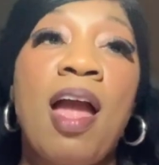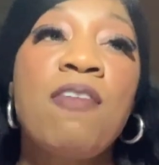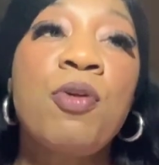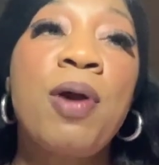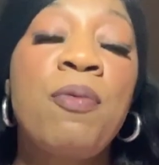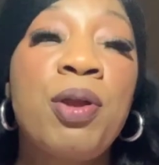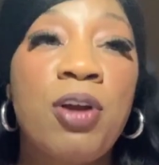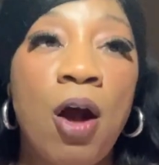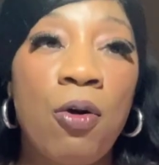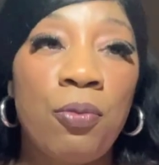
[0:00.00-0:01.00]
everywhere
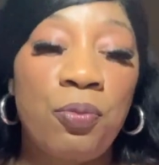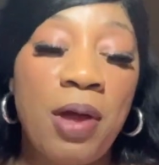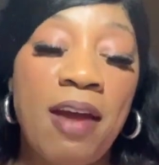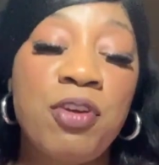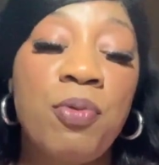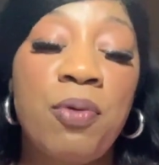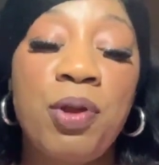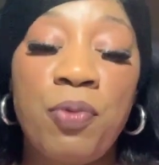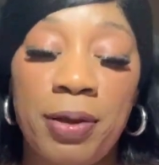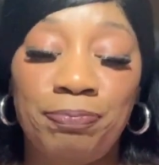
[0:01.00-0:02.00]
we've gone, everywhere
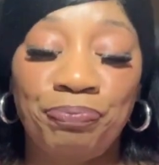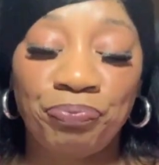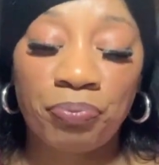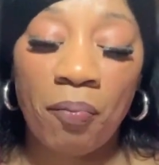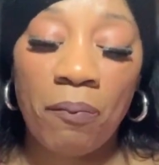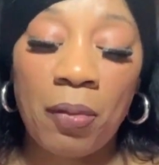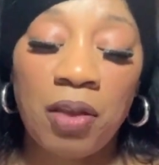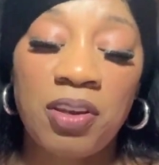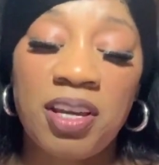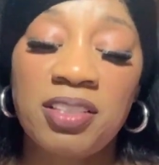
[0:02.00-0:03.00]
we went
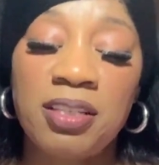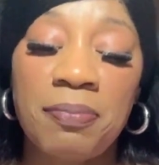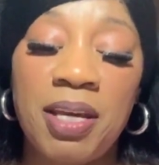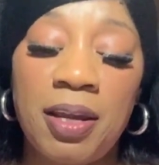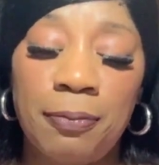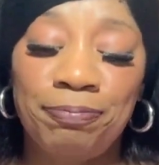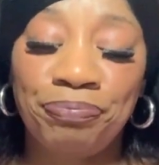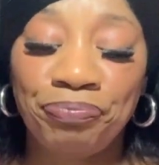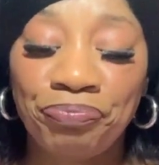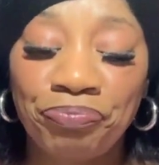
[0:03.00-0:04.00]
to get something to eat,
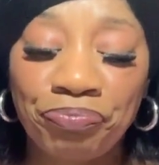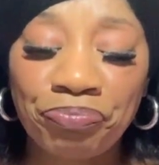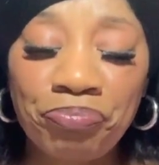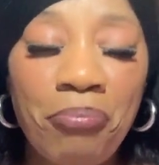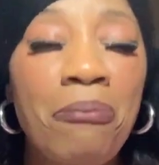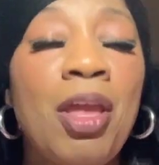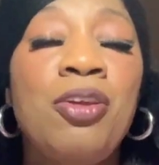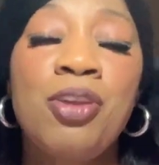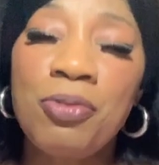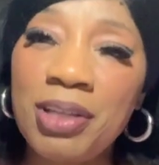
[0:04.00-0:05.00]

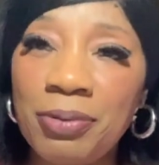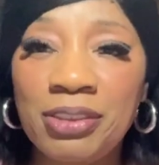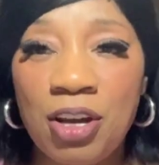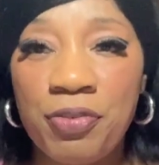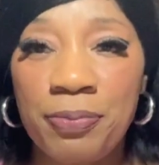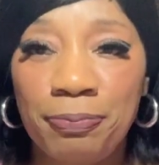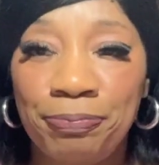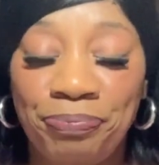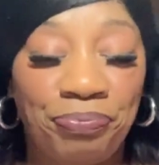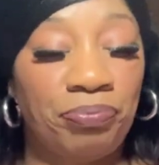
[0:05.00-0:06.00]
you know what they were serving?
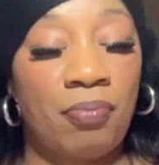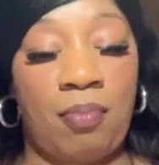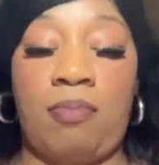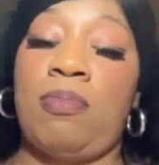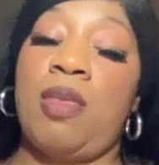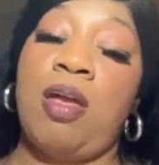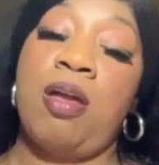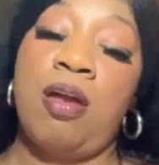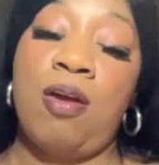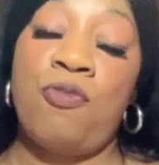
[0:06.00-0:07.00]

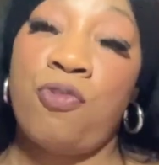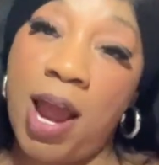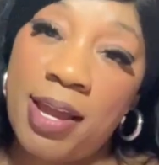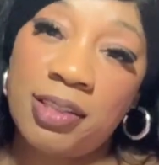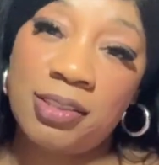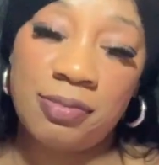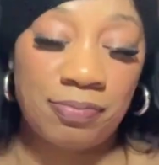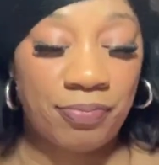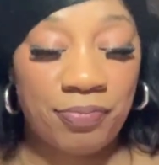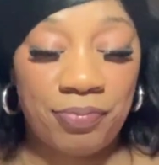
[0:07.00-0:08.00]
Franks,
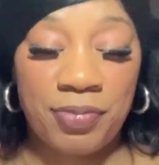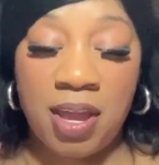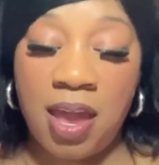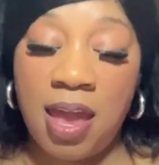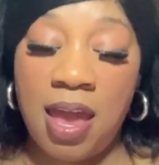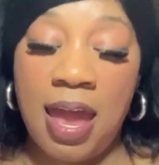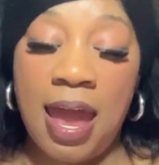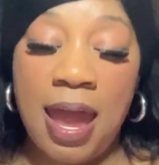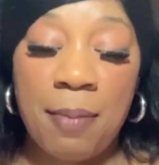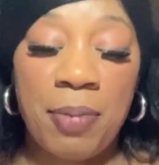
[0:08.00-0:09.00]

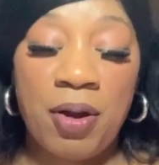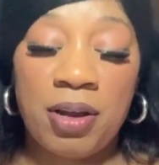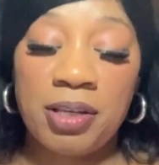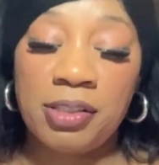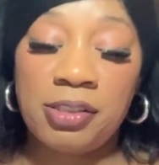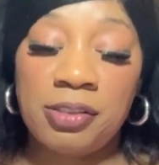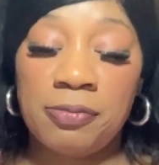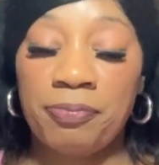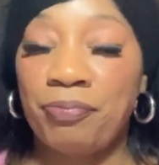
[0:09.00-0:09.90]
hamburgers,